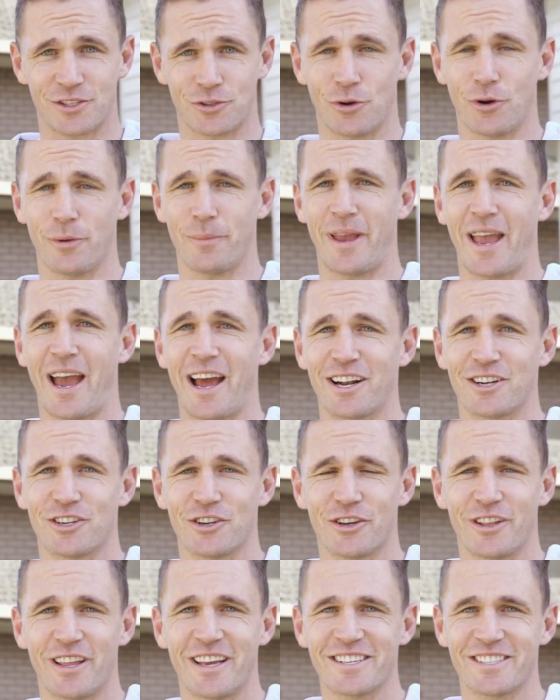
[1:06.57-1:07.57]
taught me how to
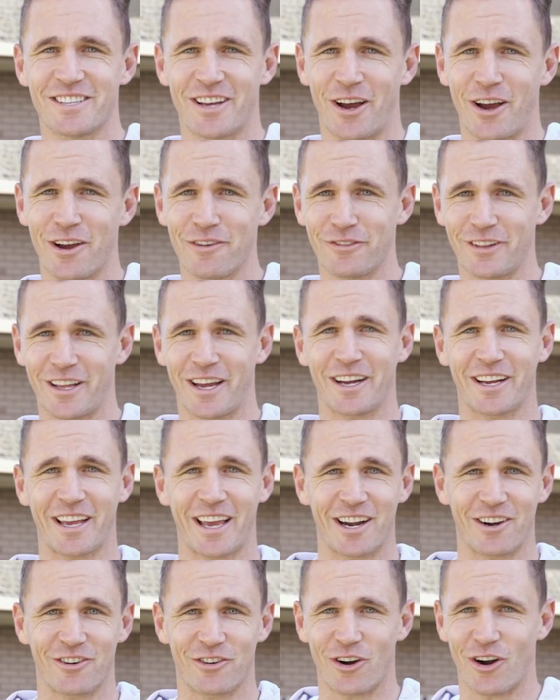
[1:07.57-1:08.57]
do this, so hopefully I
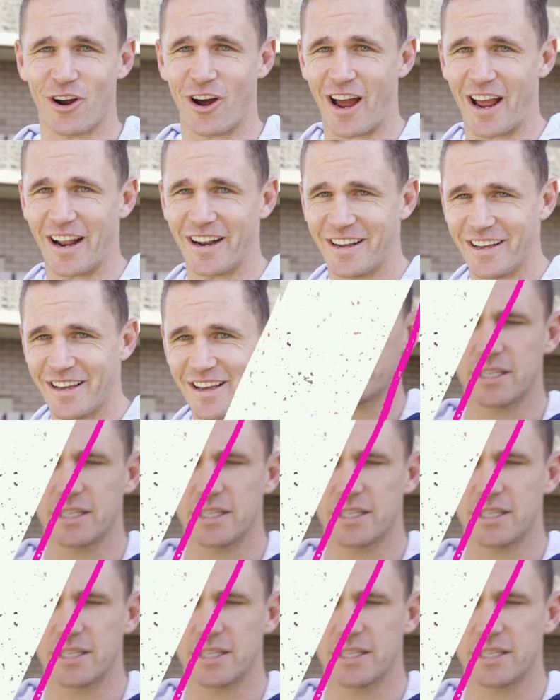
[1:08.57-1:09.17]
get it right.